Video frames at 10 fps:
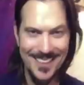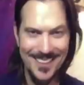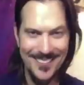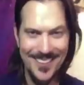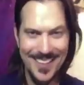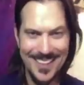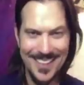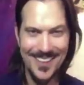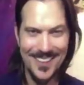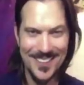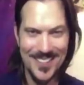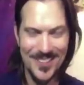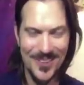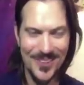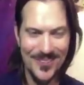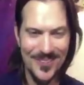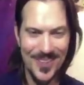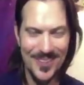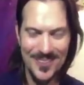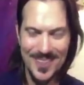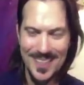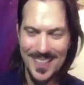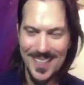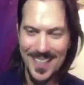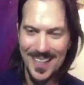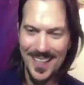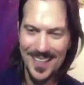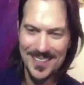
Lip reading: right there on the shore in front of her.